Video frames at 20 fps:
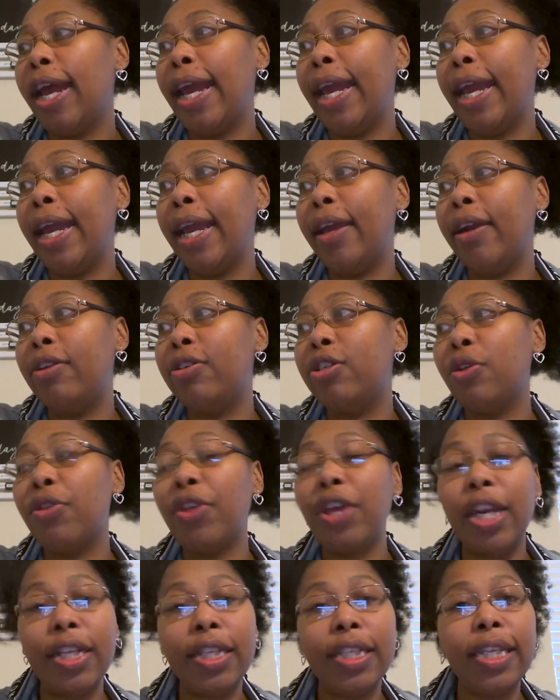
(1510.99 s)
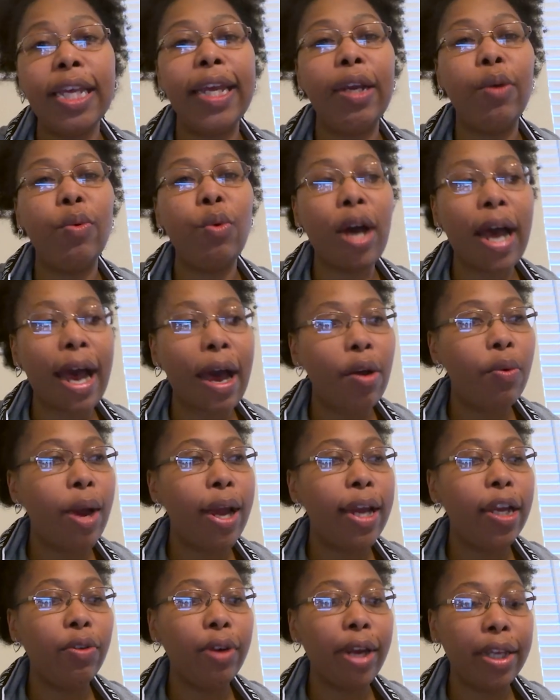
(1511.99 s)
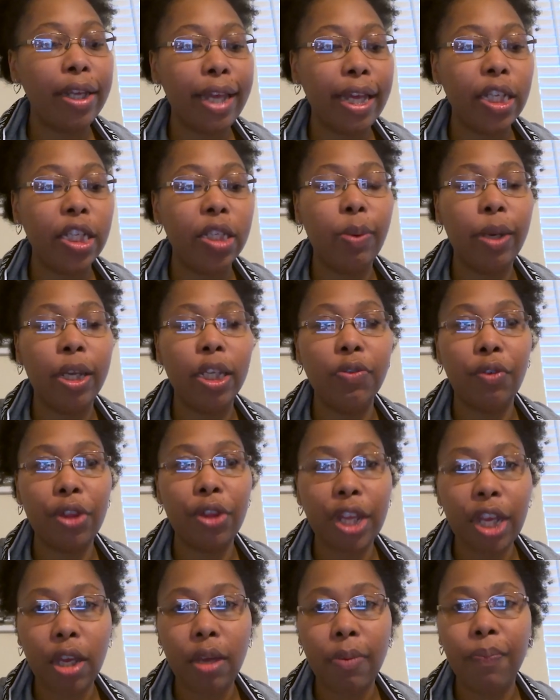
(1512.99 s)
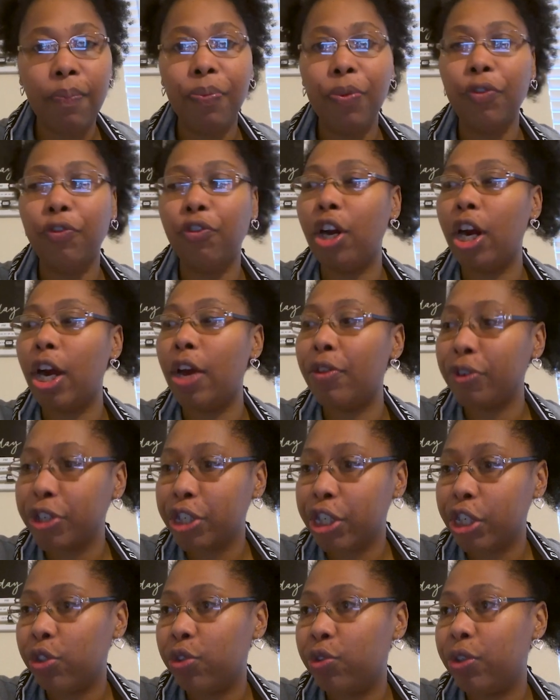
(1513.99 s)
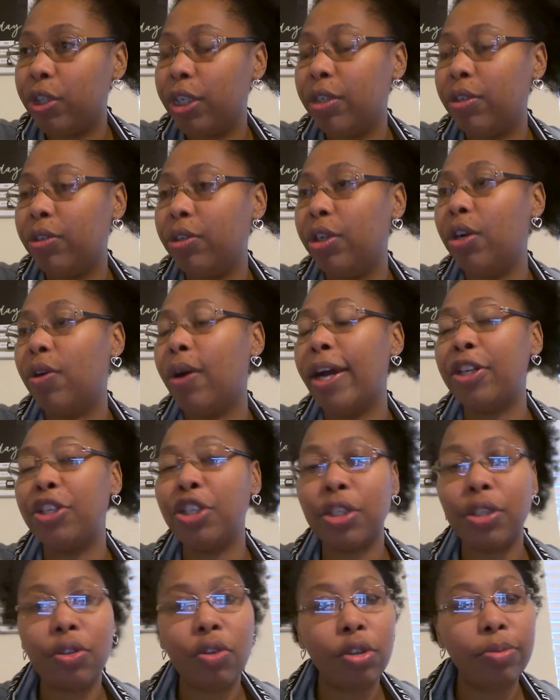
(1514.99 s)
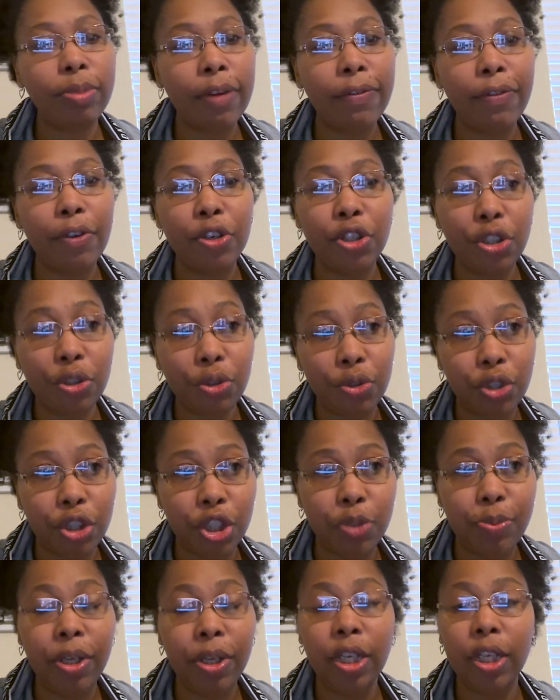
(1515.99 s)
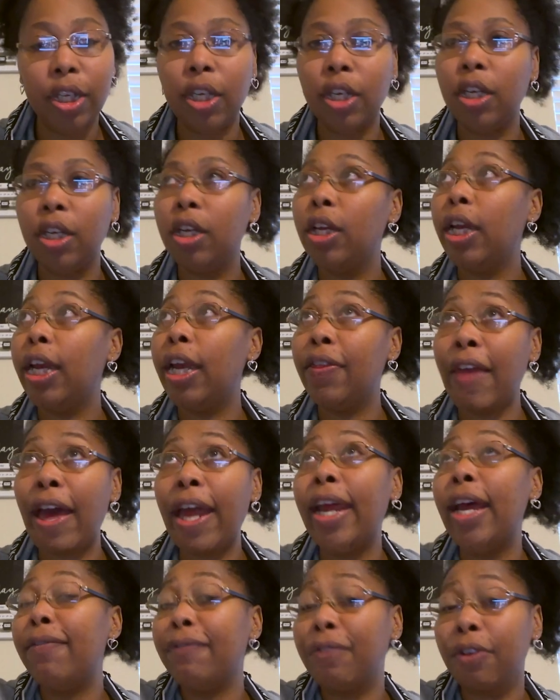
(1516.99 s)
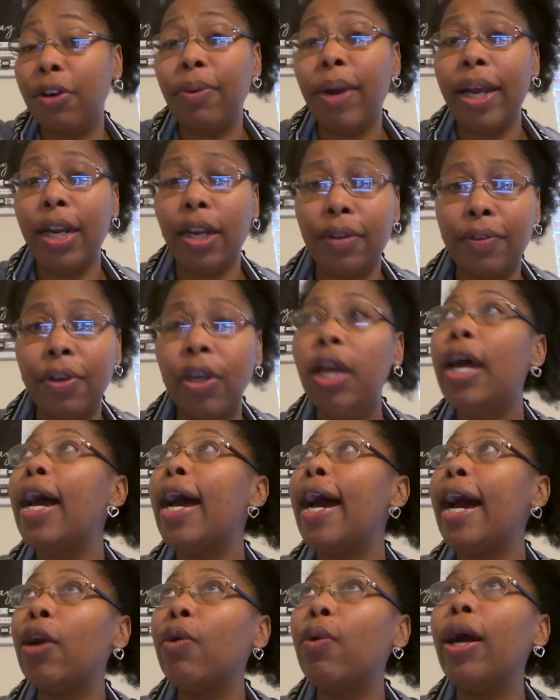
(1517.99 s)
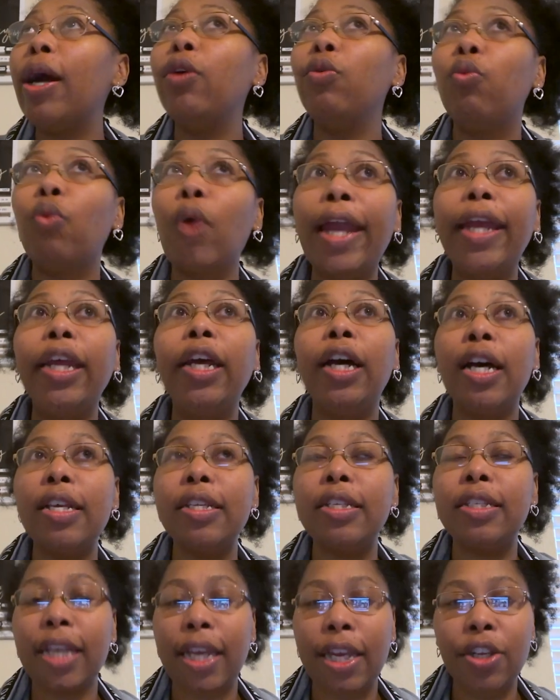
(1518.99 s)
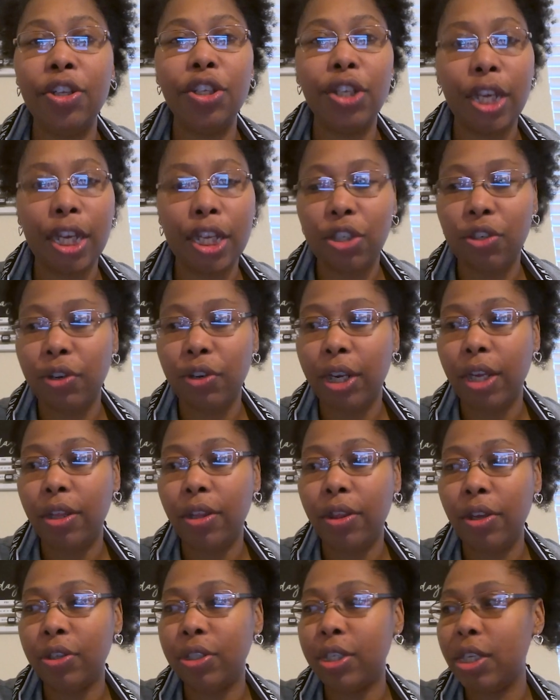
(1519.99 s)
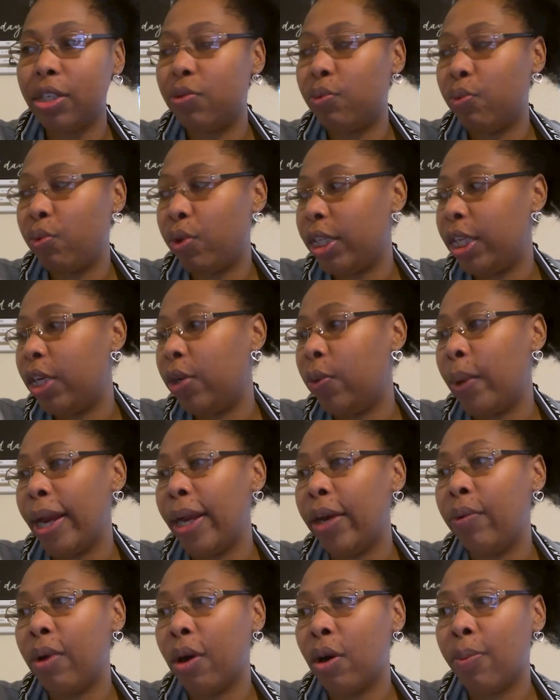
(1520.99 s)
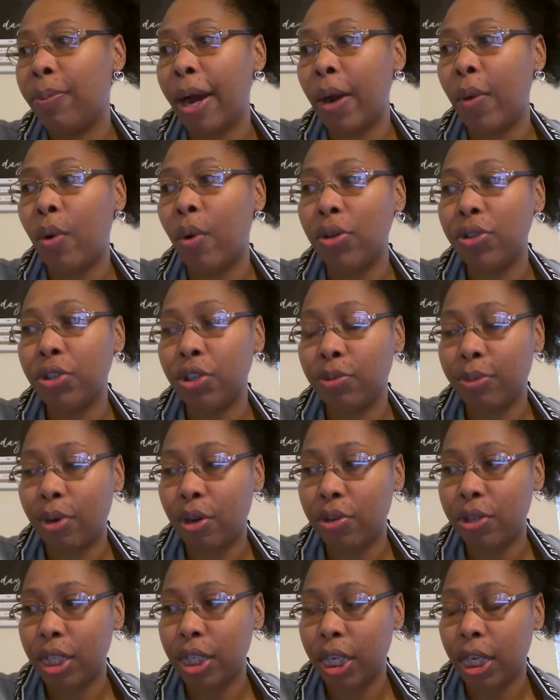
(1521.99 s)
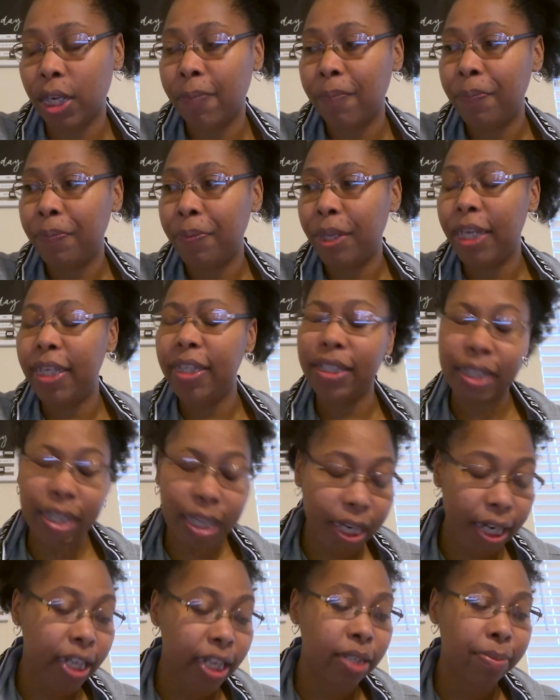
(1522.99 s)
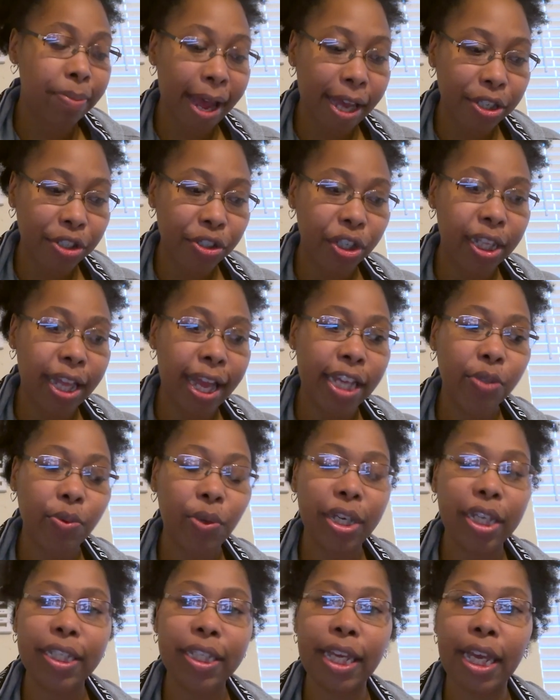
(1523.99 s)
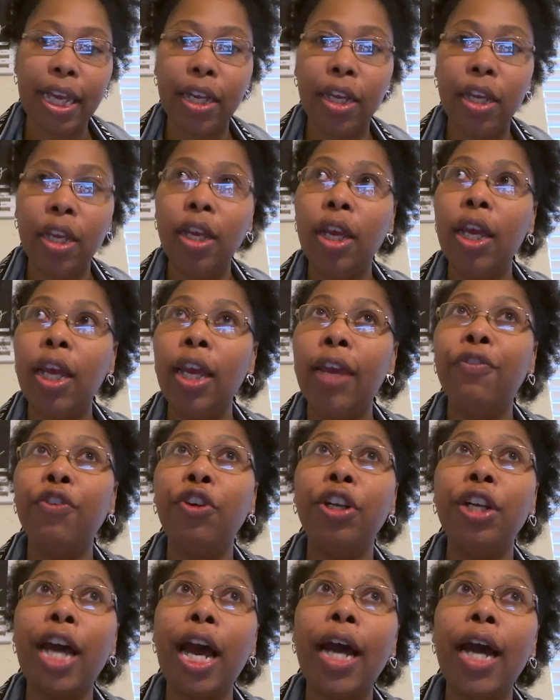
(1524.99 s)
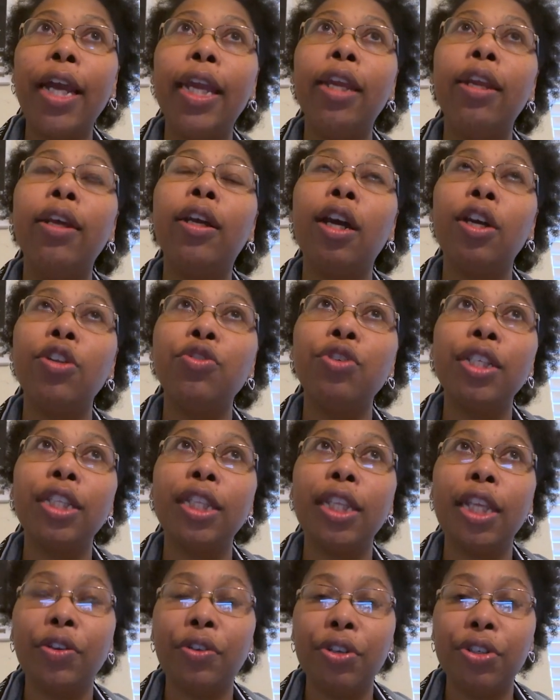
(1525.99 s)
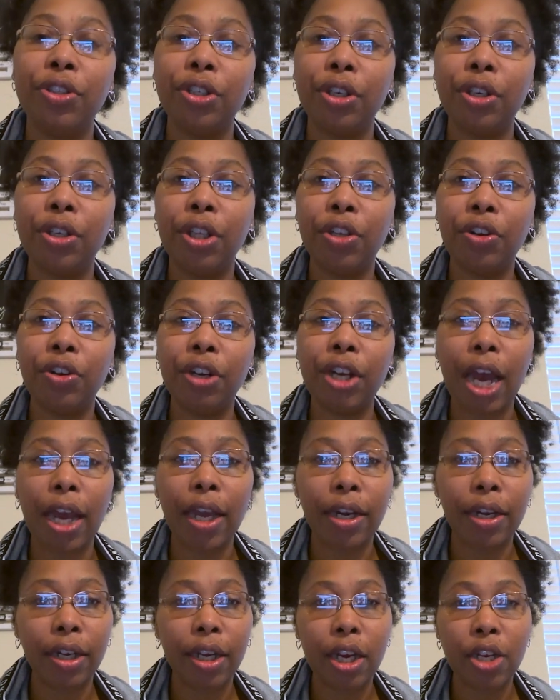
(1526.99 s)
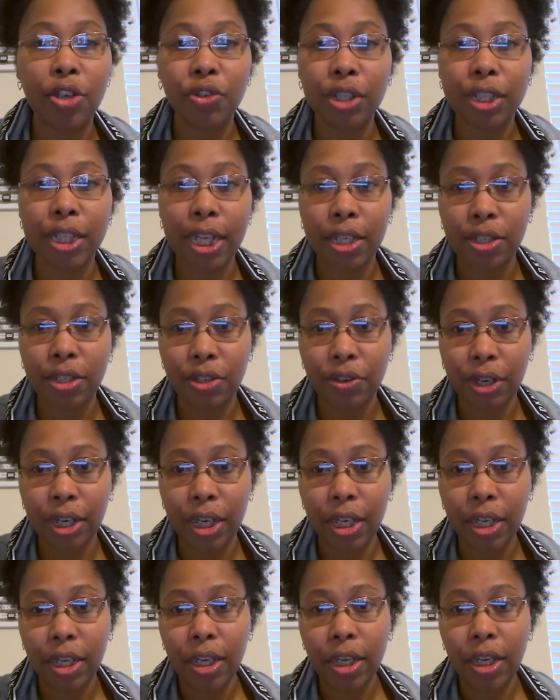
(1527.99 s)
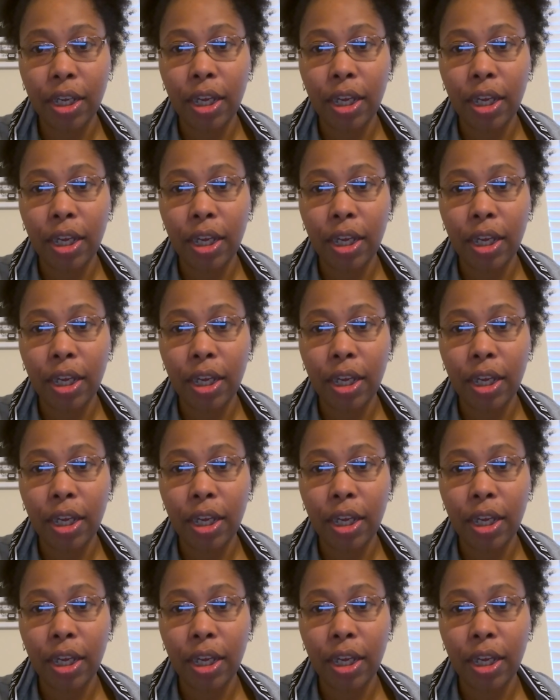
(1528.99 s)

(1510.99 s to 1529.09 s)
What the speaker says: And so then it's like, well, how do I create that space for them, for other children? I just sold my first children's book in that effort, right? Of how do I write us into history? There's this really great quote by Walter Mosley. He did in his masterclass where he said, if you're not in a country's literature, then you're not in a country's history.